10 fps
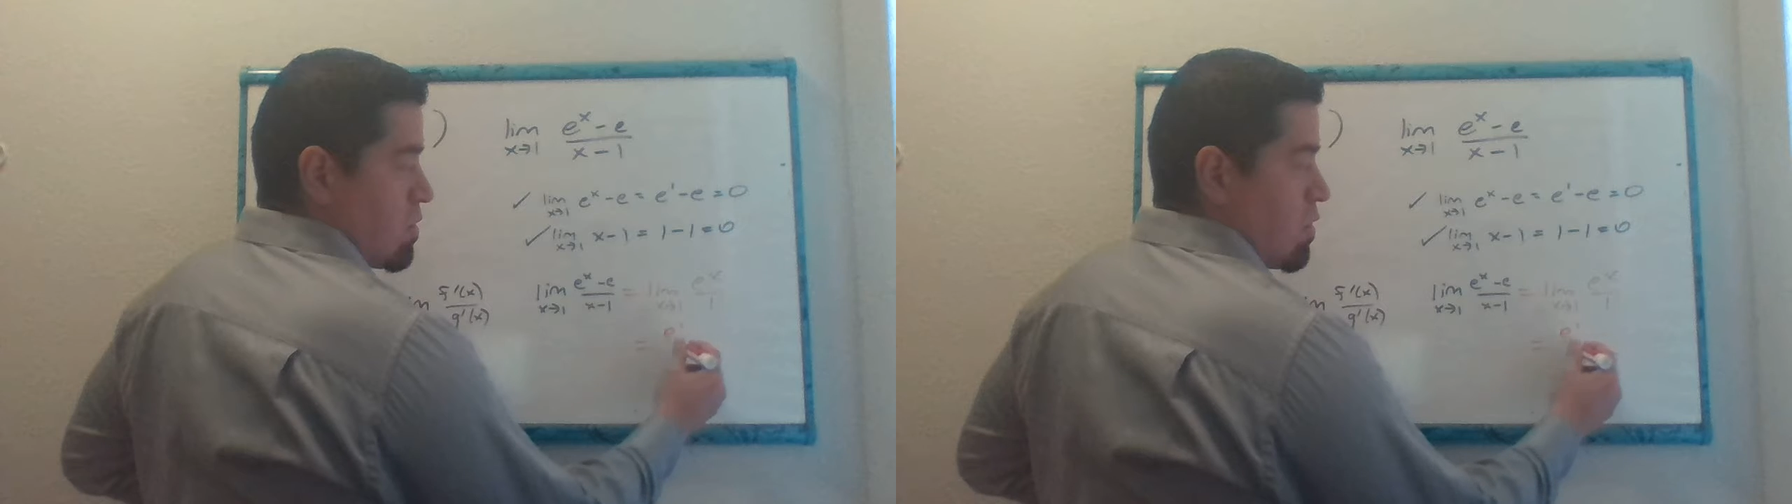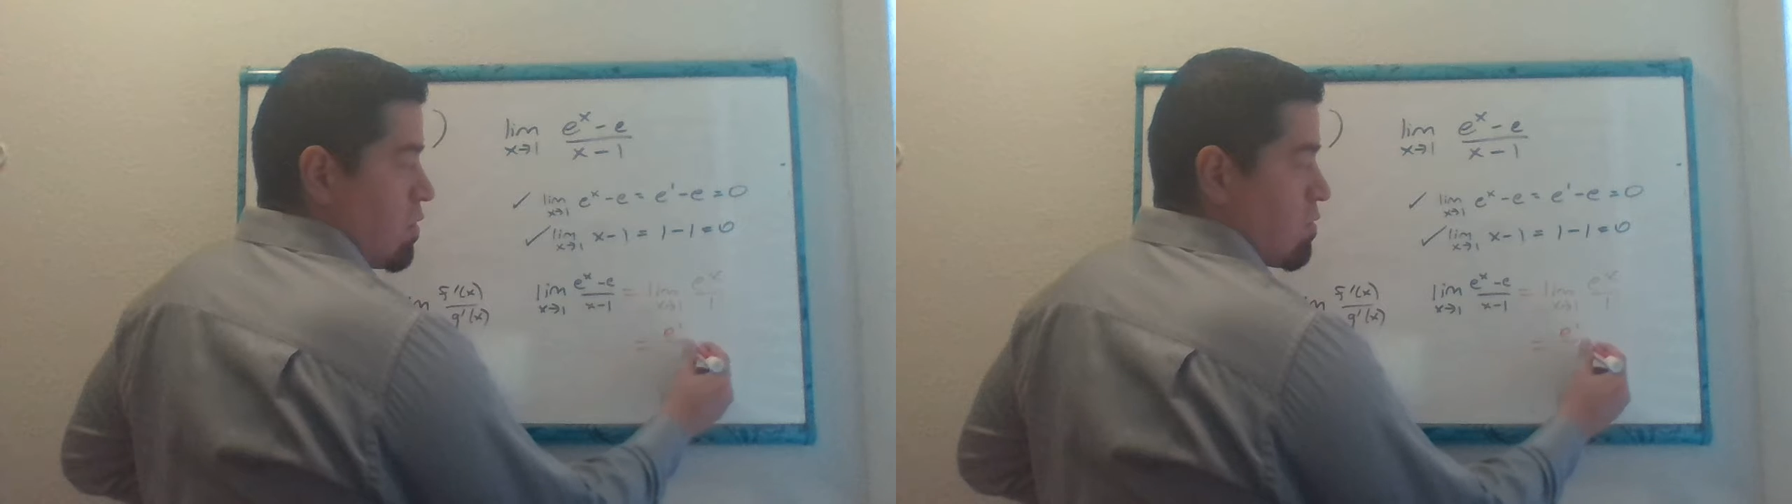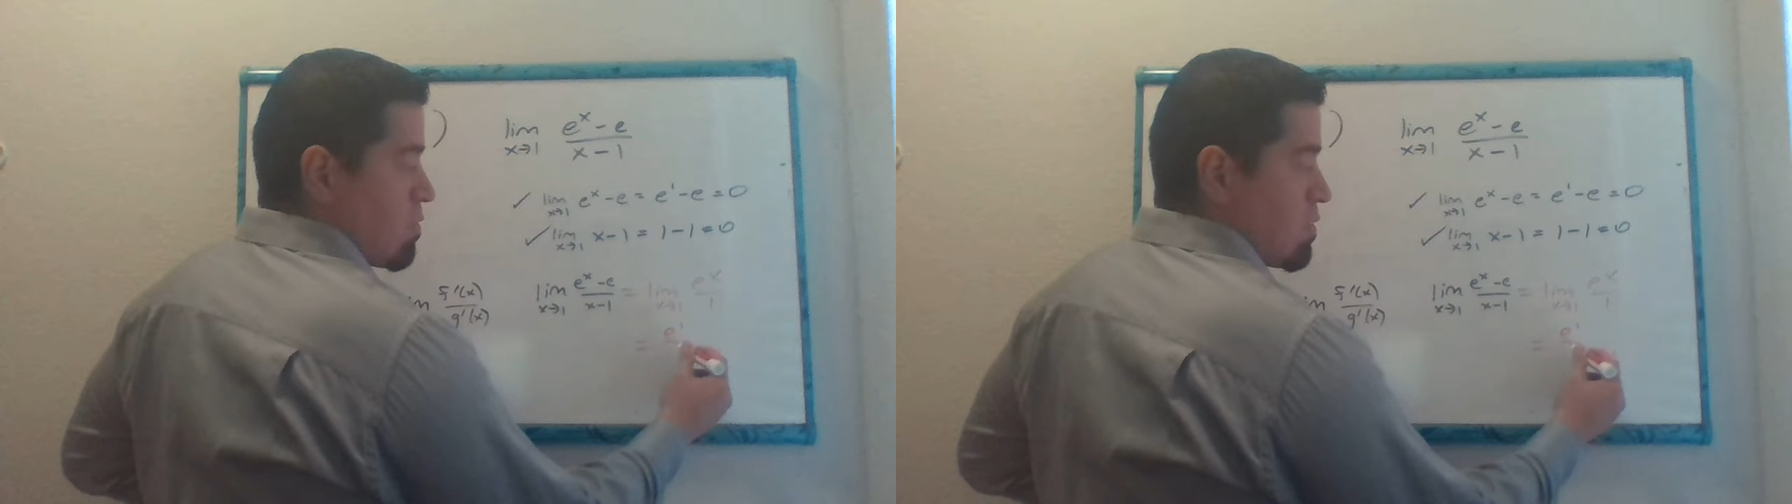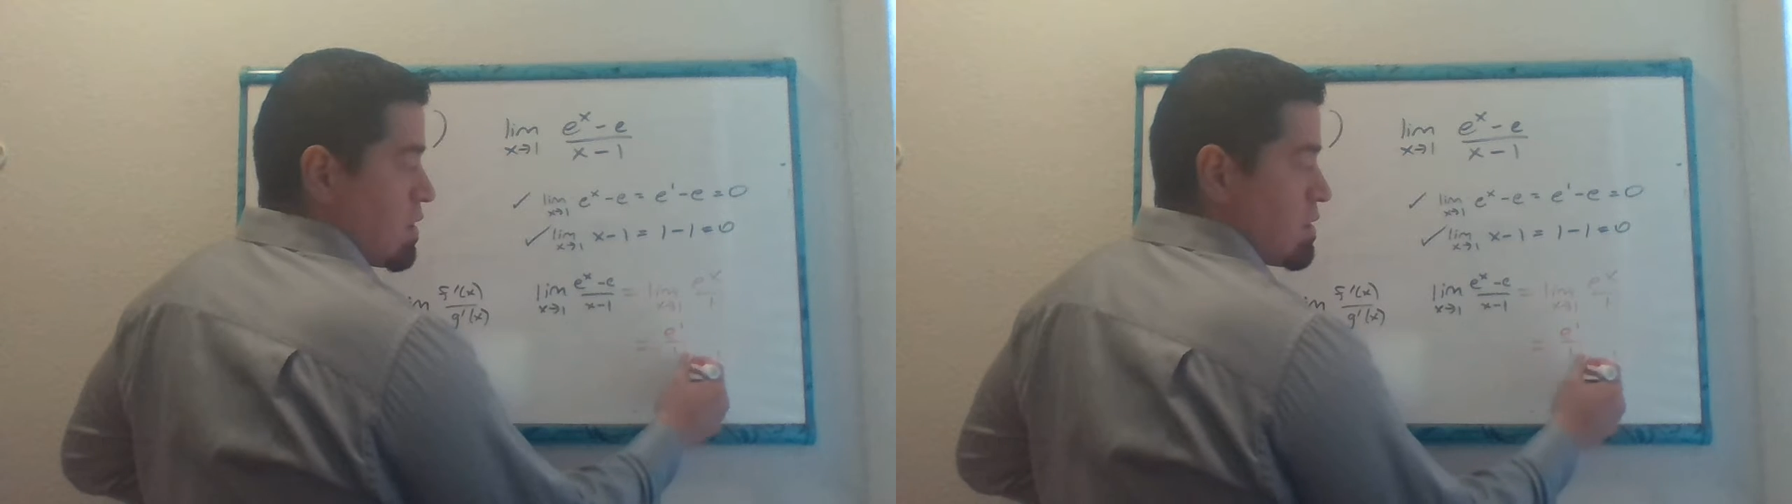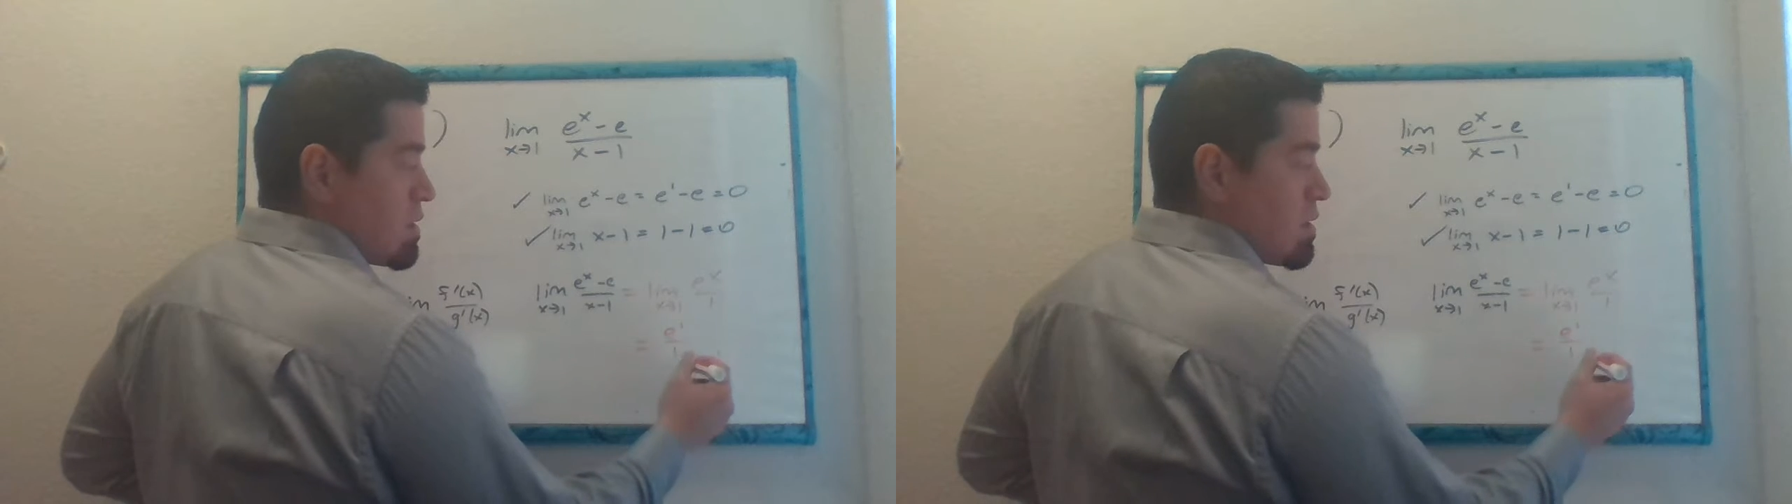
over 1,